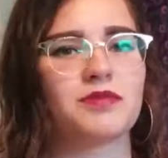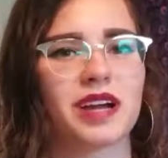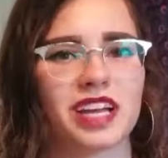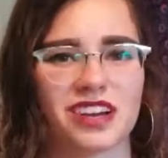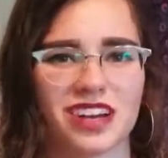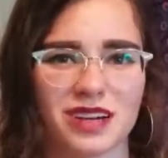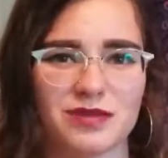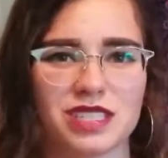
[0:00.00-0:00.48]
My
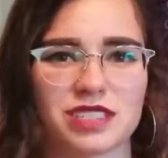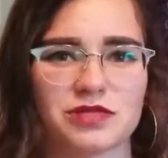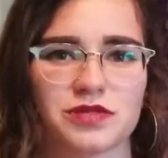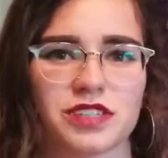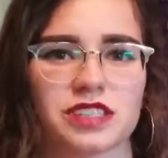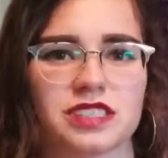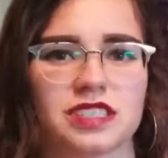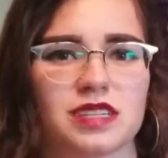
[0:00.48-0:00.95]
grandmas,
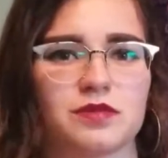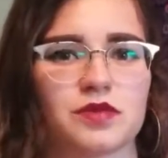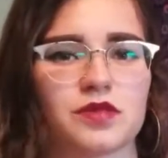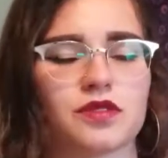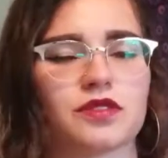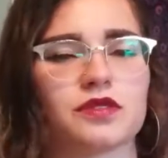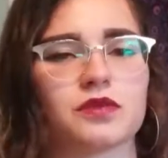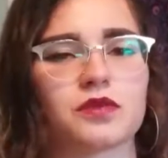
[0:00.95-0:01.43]
for
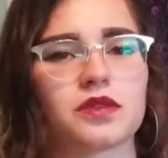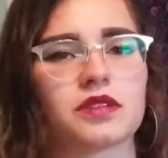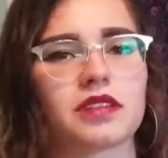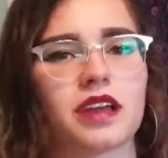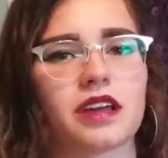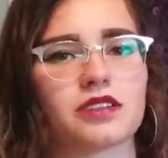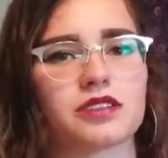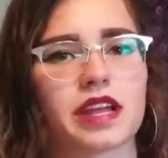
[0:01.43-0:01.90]
example,
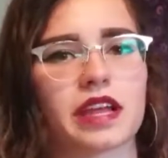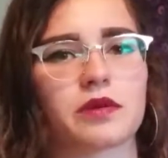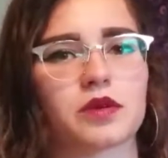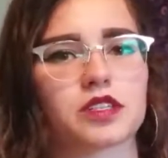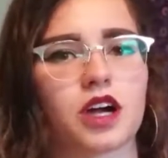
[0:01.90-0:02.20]
the other day we're